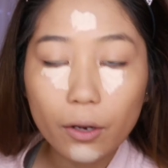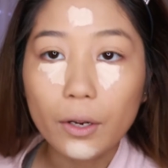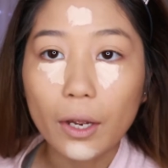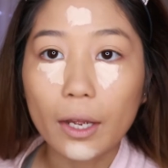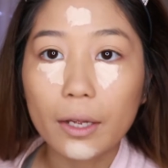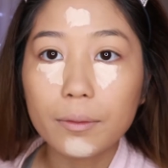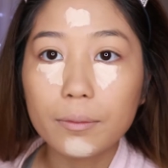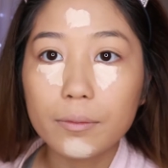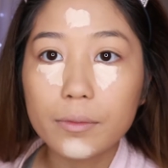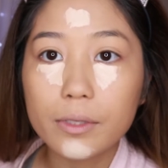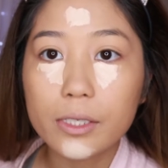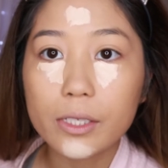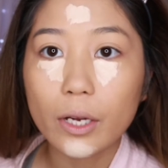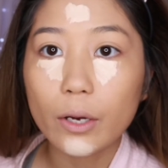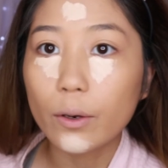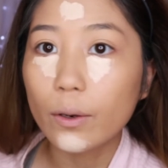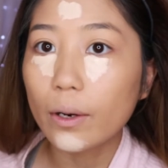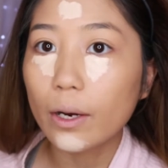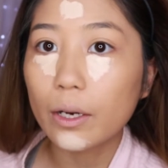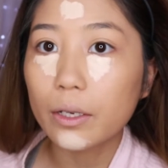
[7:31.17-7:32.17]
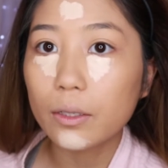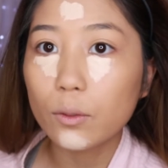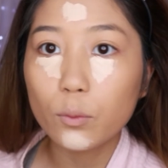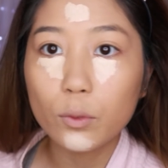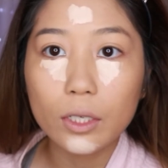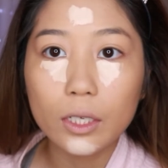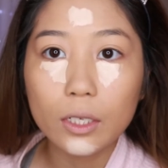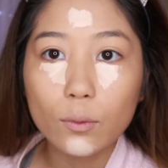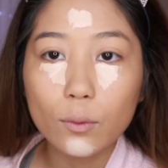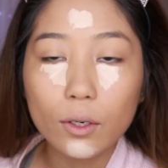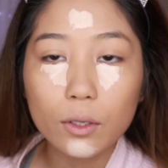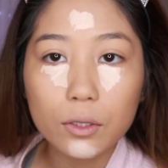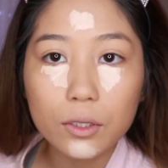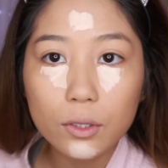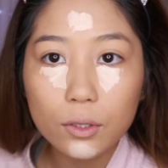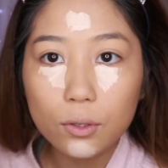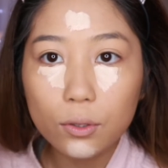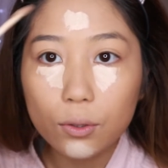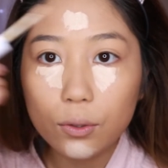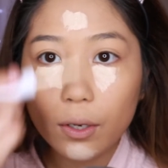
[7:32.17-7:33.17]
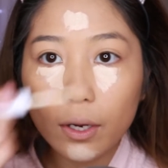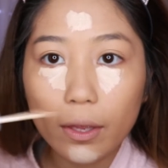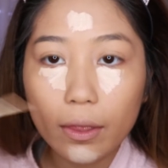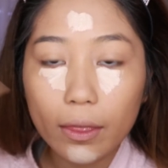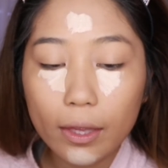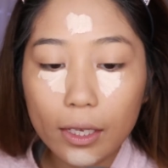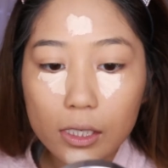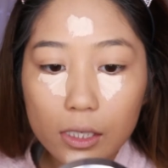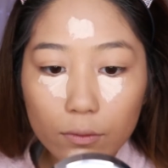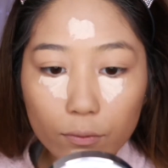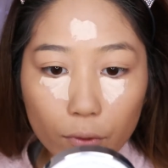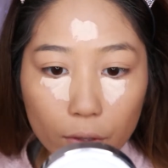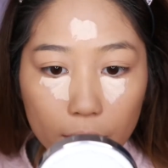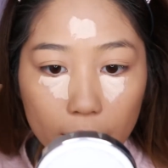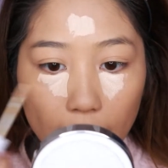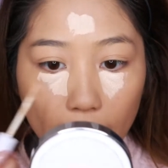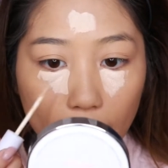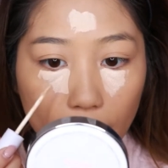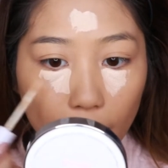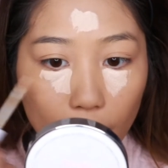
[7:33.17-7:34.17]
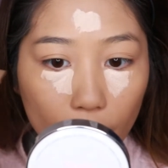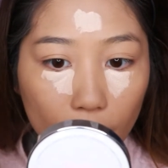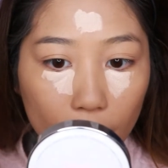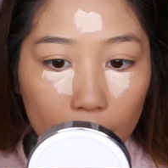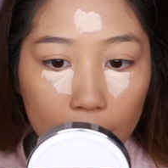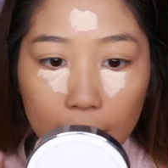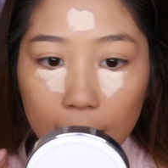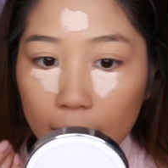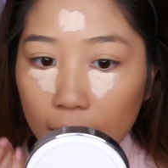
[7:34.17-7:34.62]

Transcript: Okay, so we will do this for now.